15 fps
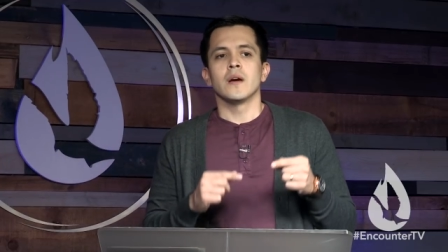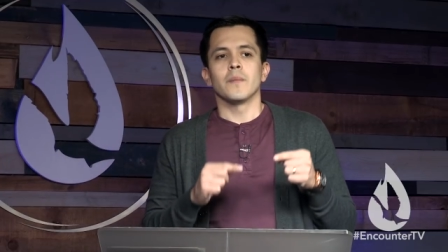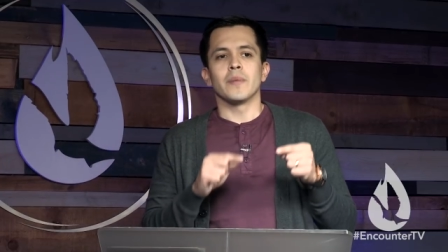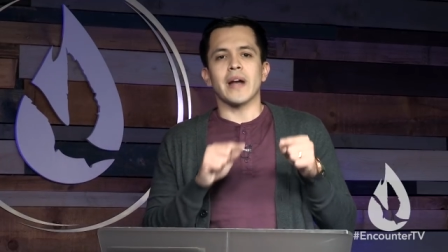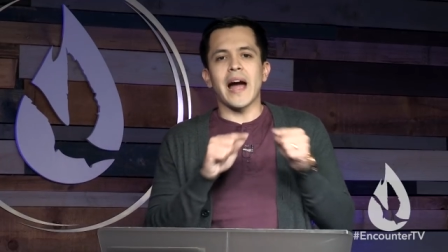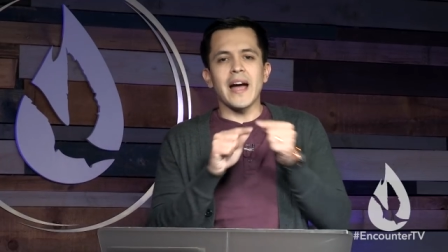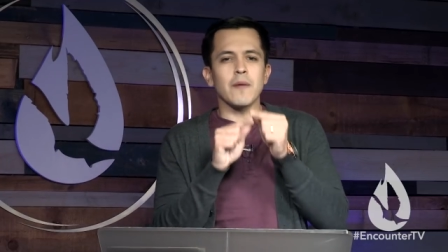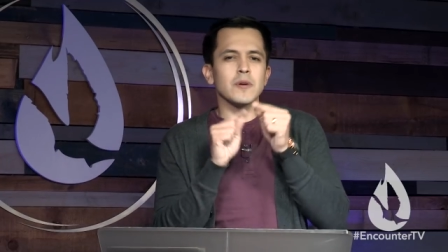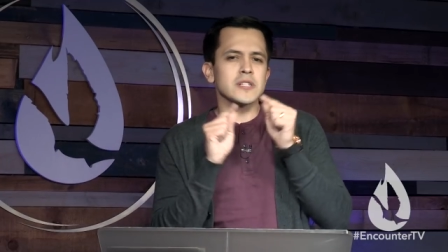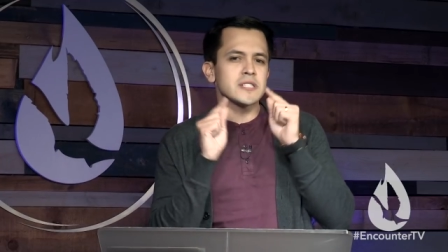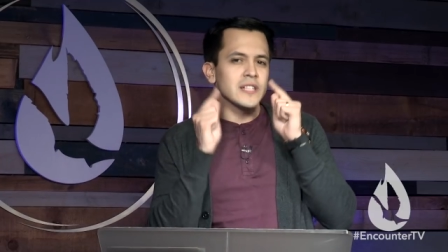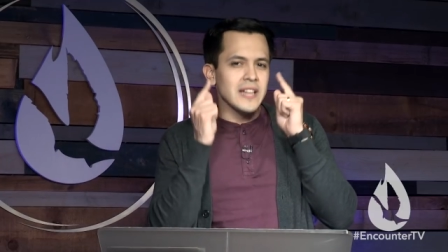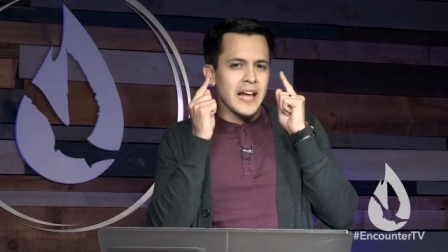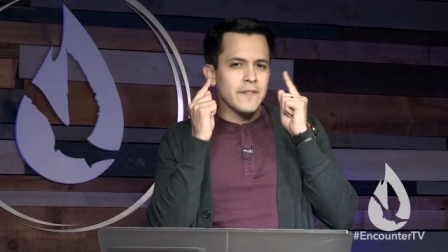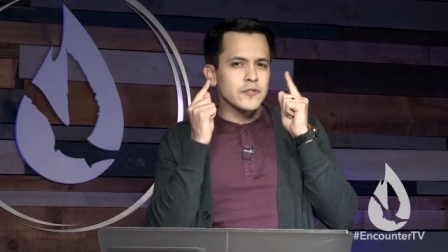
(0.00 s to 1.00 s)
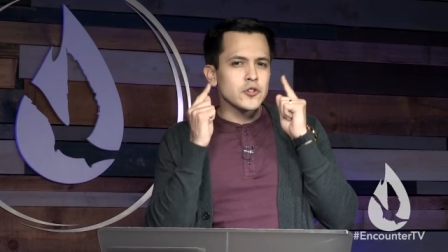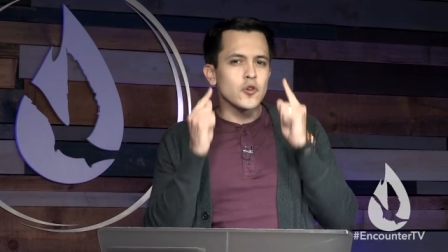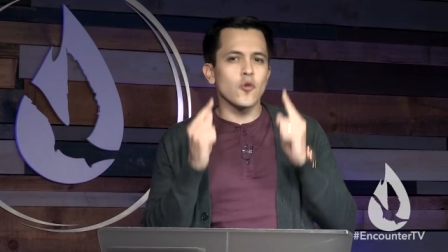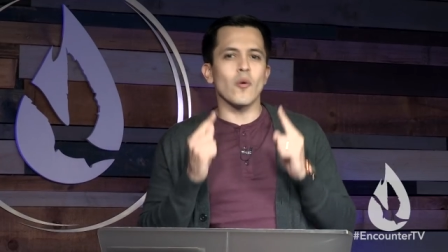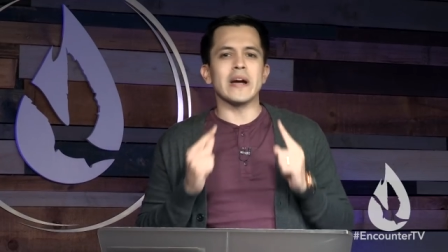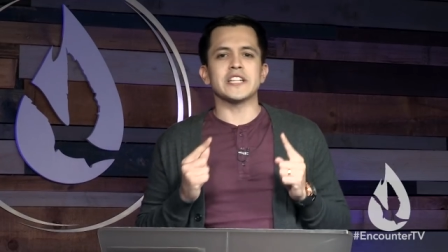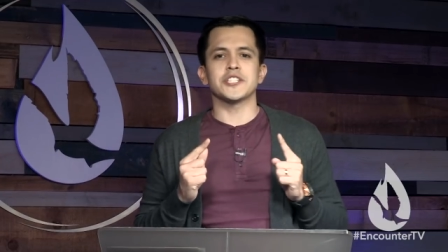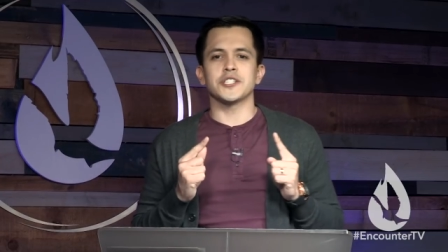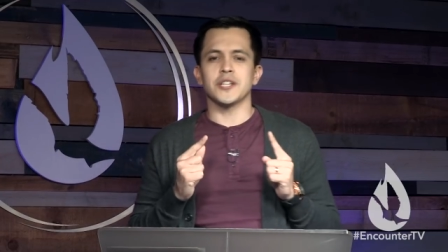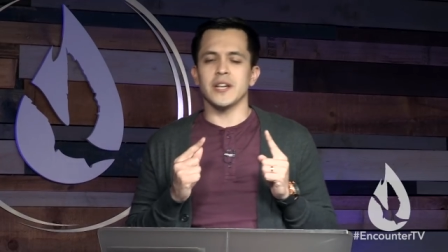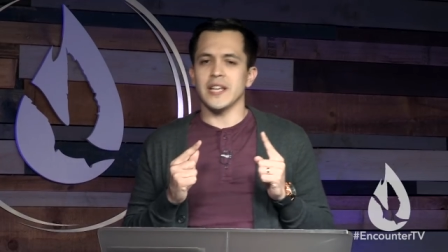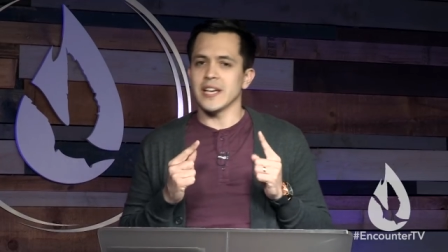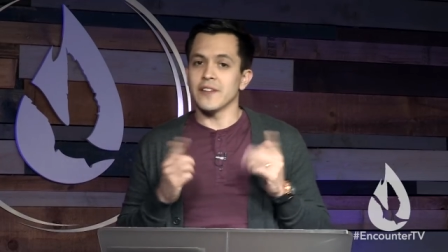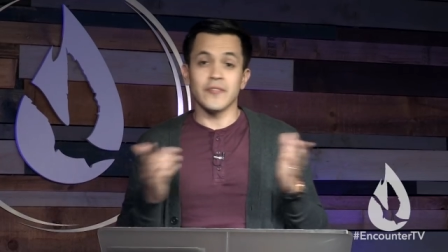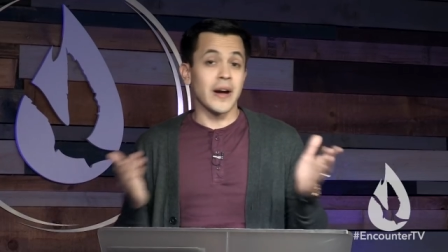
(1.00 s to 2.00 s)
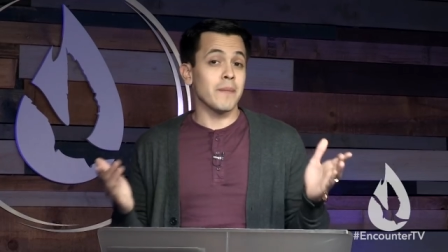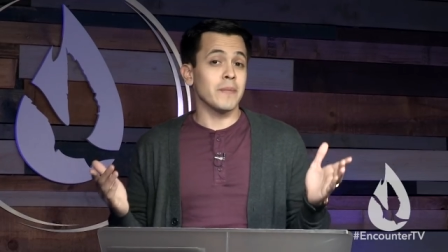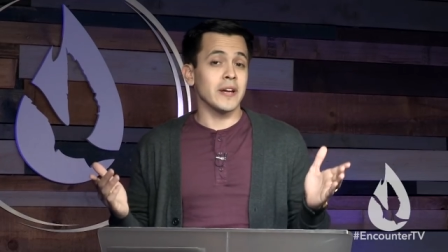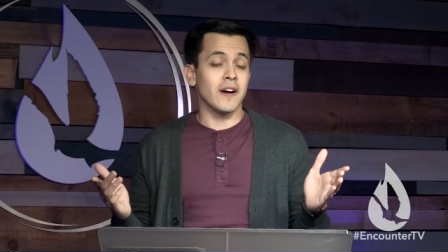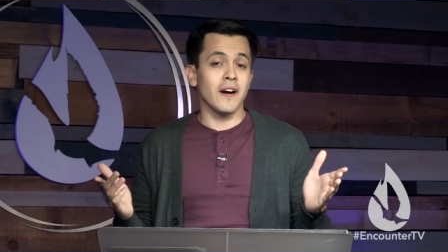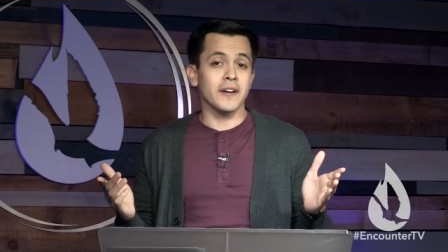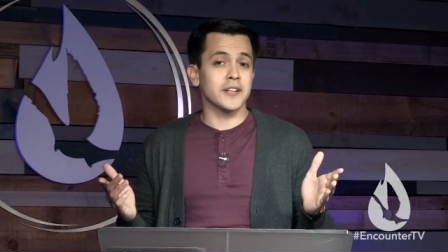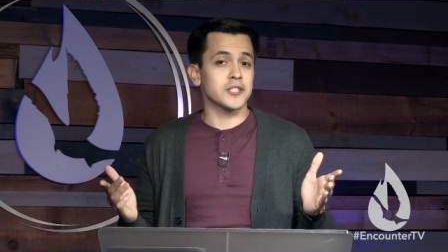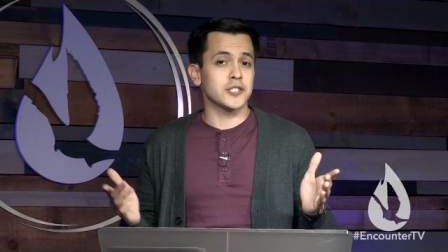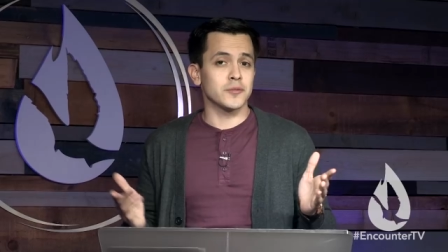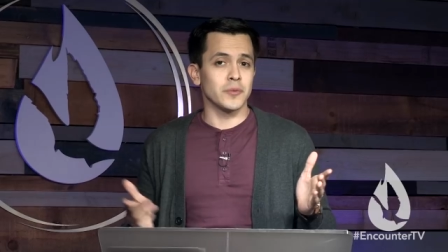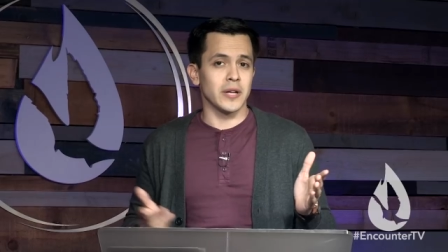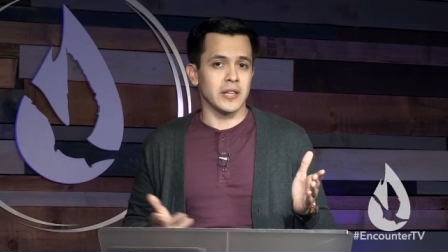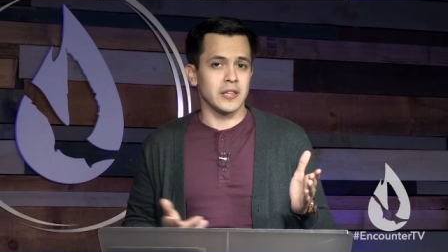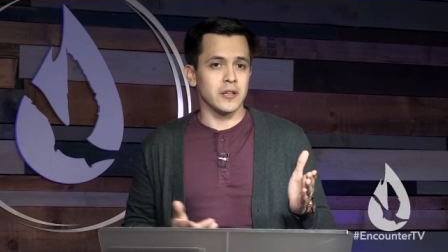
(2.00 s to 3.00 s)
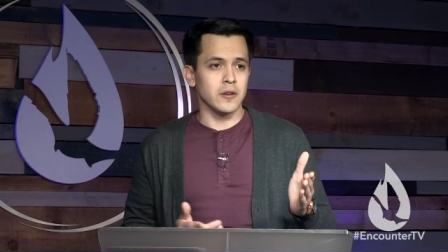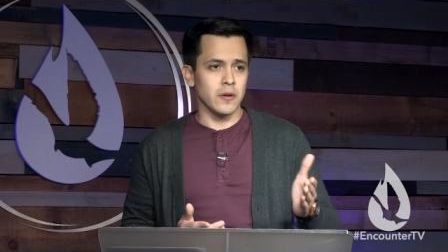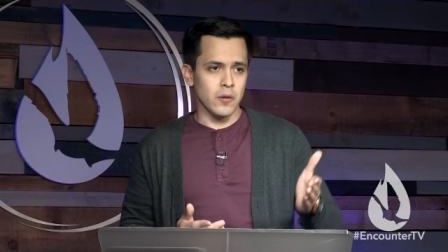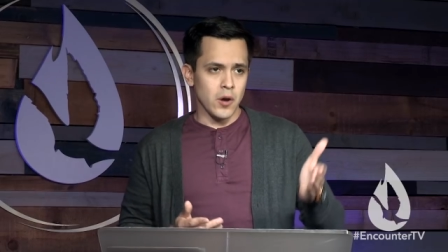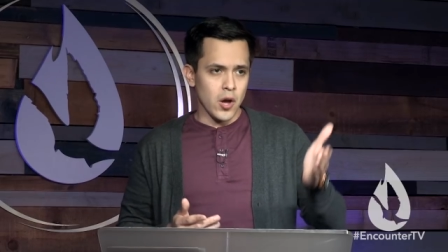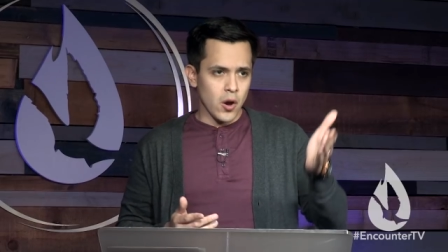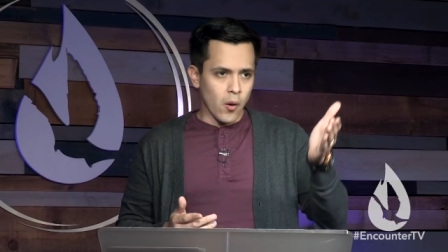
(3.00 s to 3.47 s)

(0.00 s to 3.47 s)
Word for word: But I was left questioning, if I'm being honest with you,